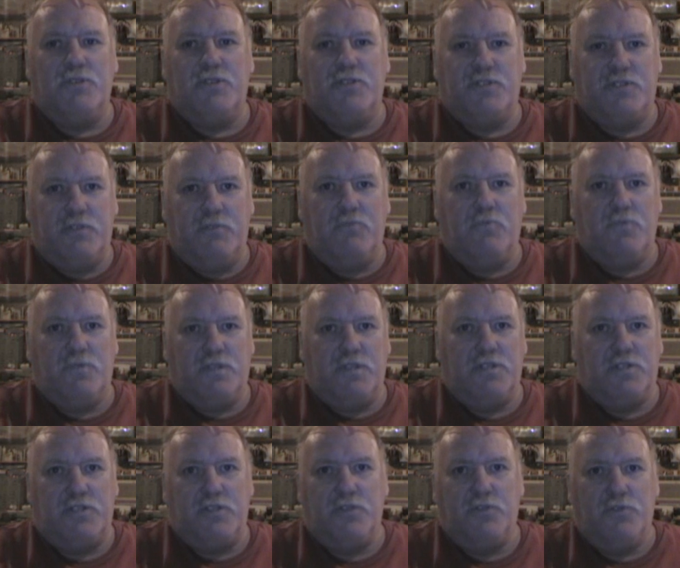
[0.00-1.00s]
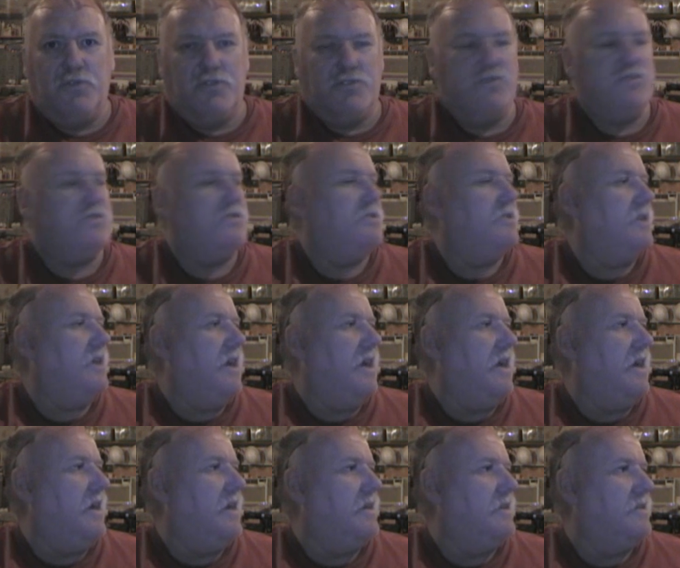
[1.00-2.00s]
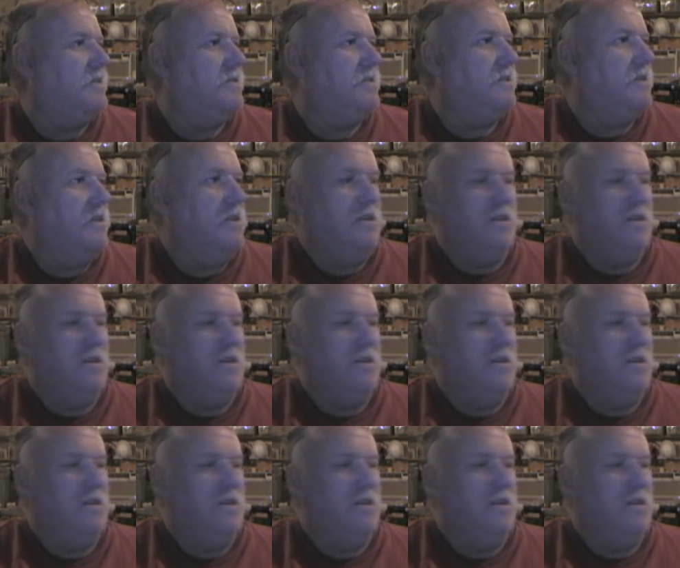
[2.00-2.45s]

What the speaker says: to tools, and